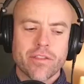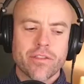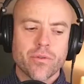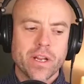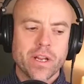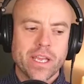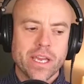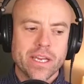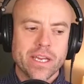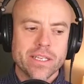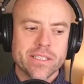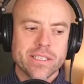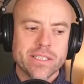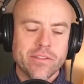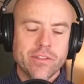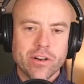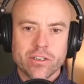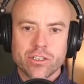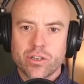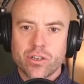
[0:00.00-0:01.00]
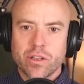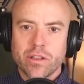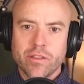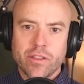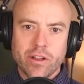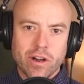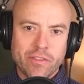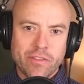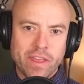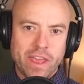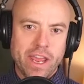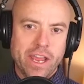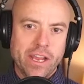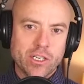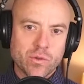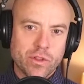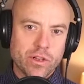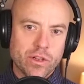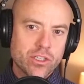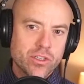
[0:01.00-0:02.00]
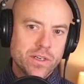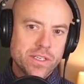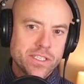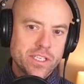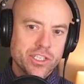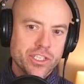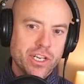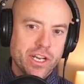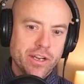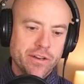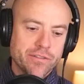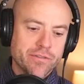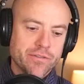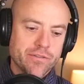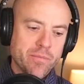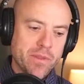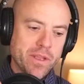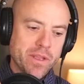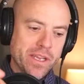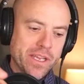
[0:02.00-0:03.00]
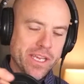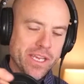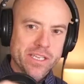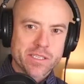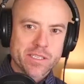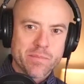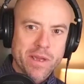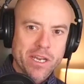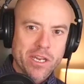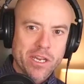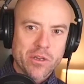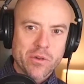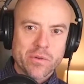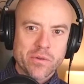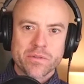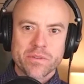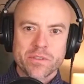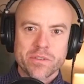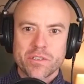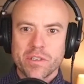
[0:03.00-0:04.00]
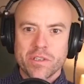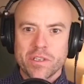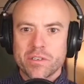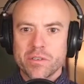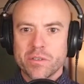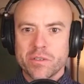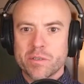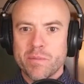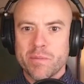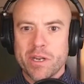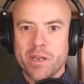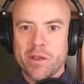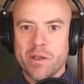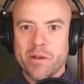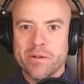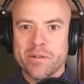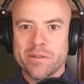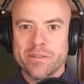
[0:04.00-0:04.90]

three kids, and they're they're at the age where they're transitioning from the kids menu to the adults menu,